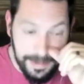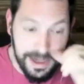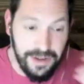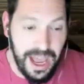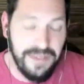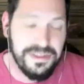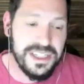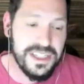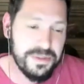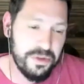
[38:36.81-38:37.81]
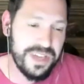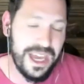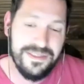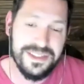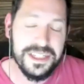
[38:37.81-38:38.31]
I mean, I've seen this movie.
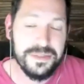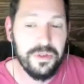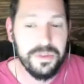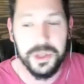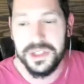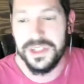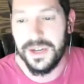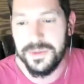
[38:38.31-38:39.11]
I haven't seen this movie a million times.